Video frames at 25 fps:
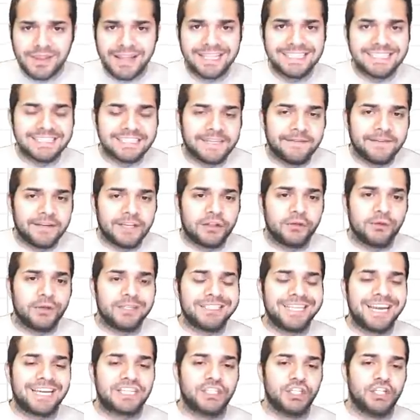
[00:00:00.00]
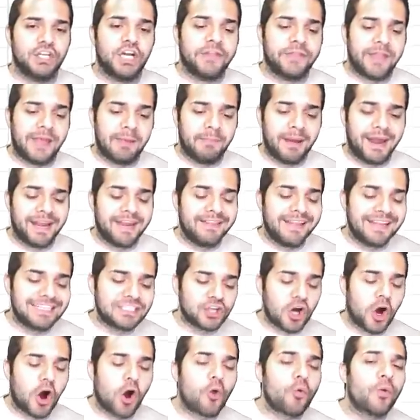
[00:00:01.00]
And 73 is actually not that bad. And that's
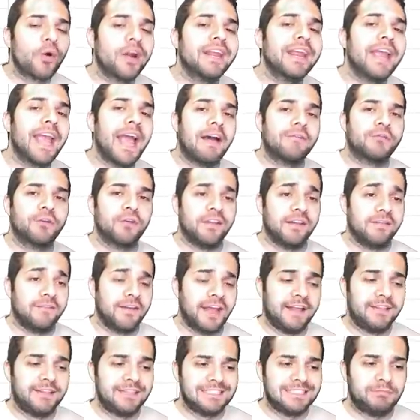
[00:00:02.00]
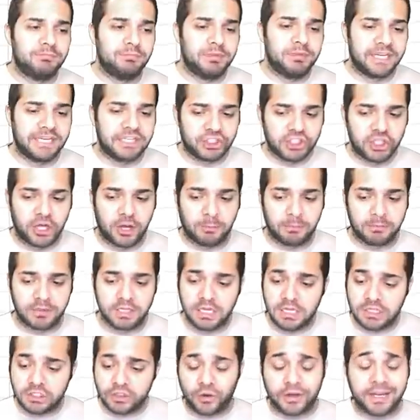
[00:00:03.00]
already after they've had this big jump.
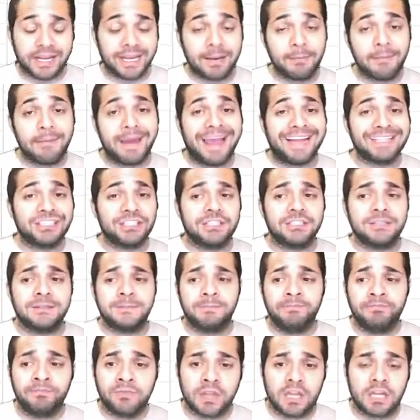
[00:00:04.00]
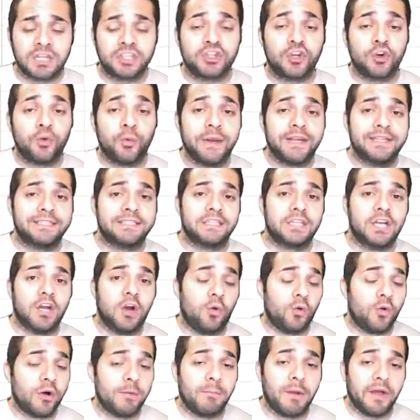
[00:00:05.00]
So I can imagine 2 weeks ago
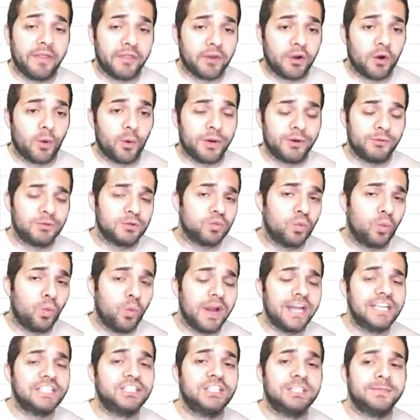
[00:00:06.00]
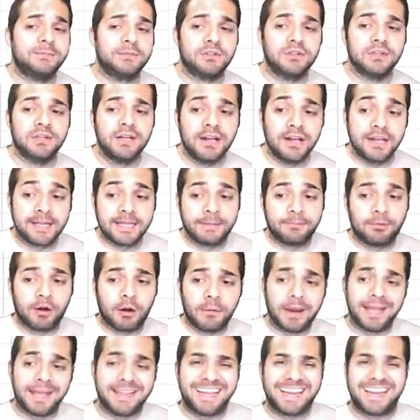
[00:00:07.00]
or a month ago when it was way cheaper, they
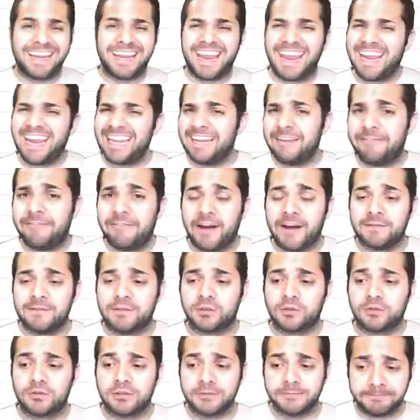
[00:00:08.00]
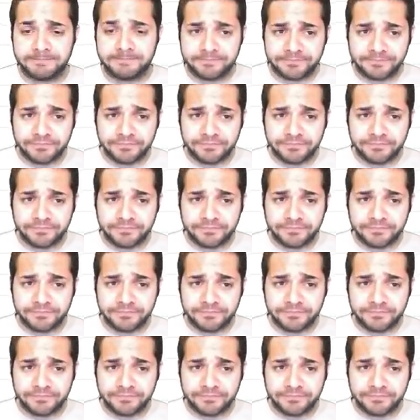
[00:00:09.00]
probably had like an 85 score.